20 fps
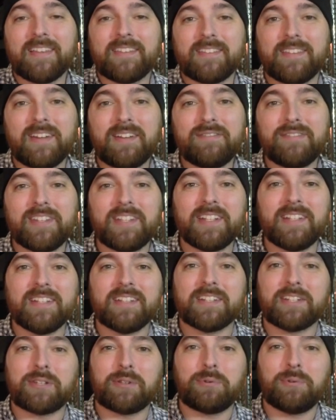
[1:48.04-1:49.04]
So I've taken
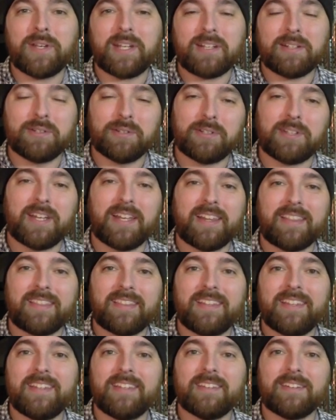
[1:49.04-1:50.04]
a quick look at
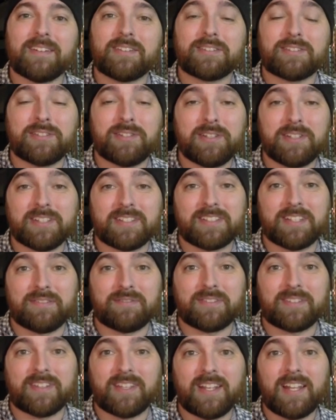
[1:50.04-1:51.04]
the
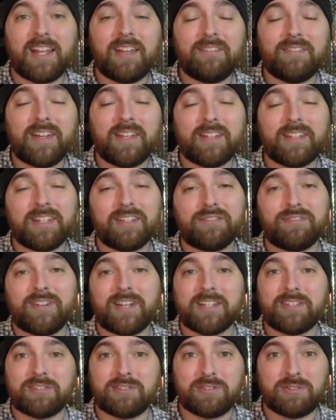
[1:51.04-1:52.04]
alternatives, and I've
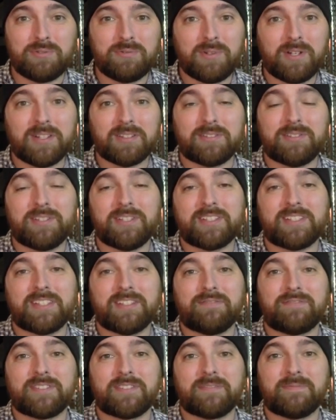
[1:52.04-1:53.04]
identified two
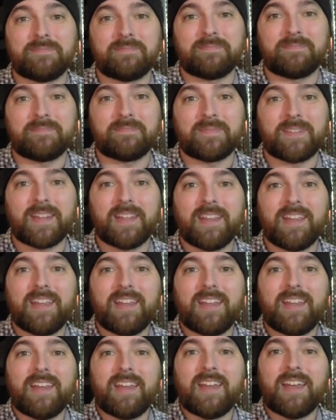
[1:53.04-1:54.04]
alternatives.
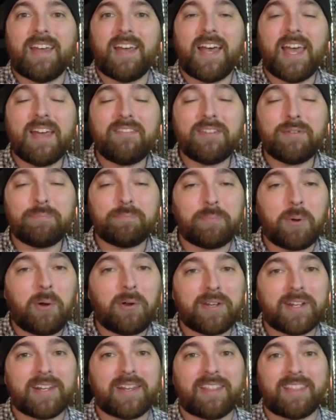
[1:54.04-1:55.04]
I haven't
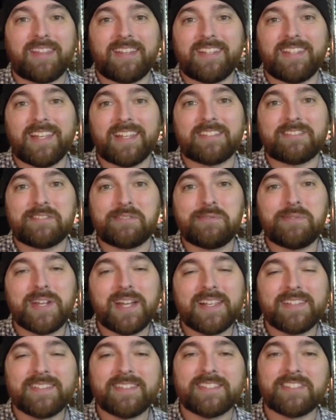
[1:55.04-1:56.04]
bought anything yet, so you
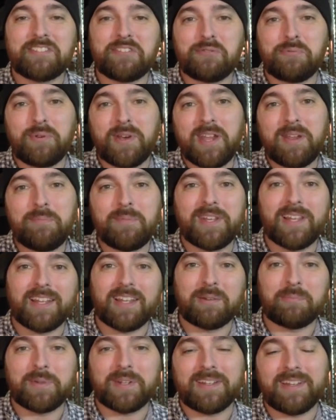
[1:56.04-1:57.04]
guys can sway me a
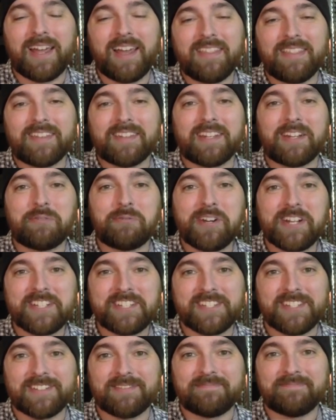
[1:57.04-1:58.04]
little bit in either
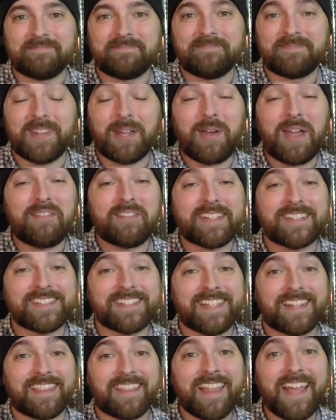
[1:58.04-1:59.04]
direction. Now having
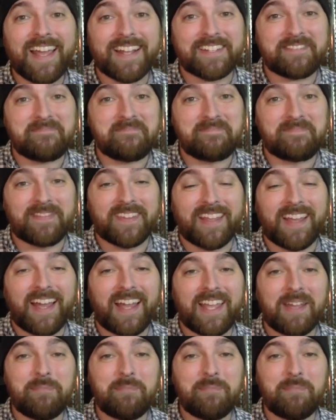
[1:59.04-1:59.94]
said that, I